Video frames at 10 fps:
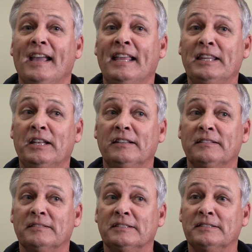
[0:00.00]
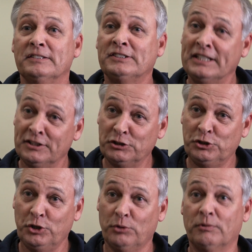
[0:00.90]
and then seeing the
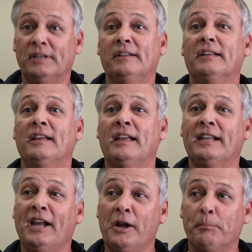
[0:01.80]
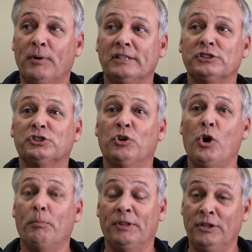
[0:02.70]
children and carrying presents to
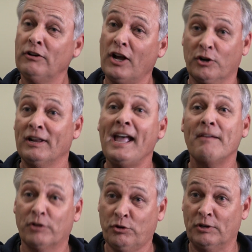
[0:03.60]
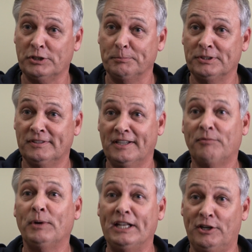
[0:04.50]
home, and they're not going to have a Christmas
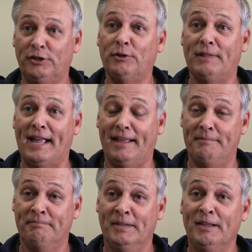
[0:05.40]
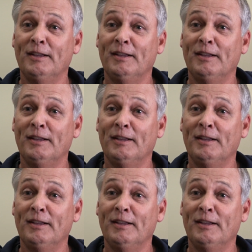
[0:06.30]
if we didn't do that.